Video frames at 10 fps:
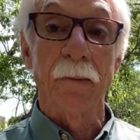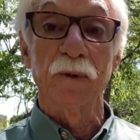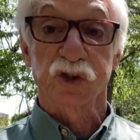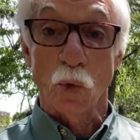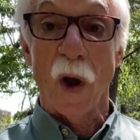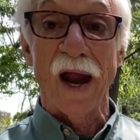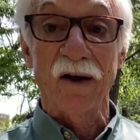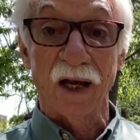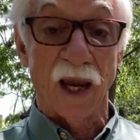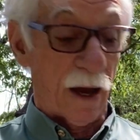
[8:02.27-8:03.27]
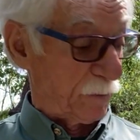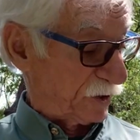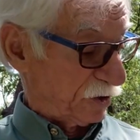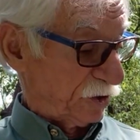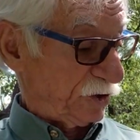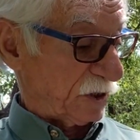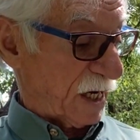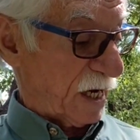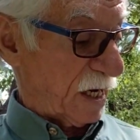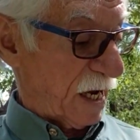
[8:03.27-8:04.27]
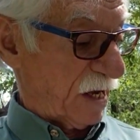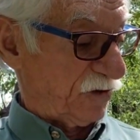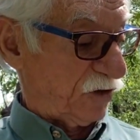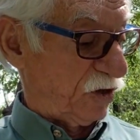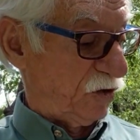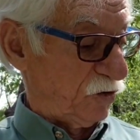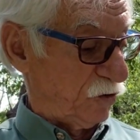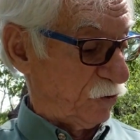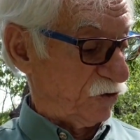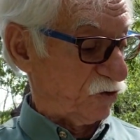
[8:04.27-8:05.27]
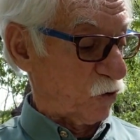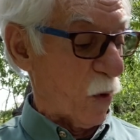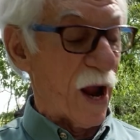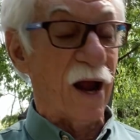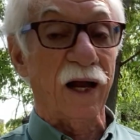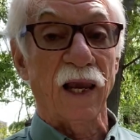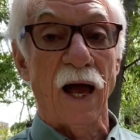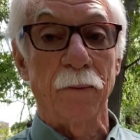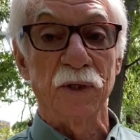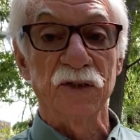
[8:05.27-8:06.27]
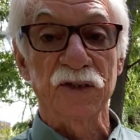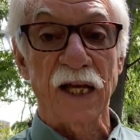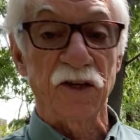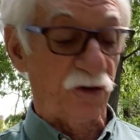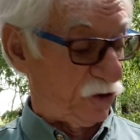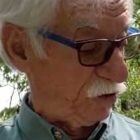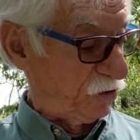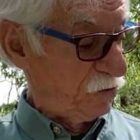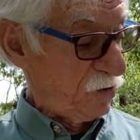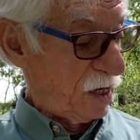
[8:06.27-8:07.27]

square kilometers, SQ, square kilometers, SQ,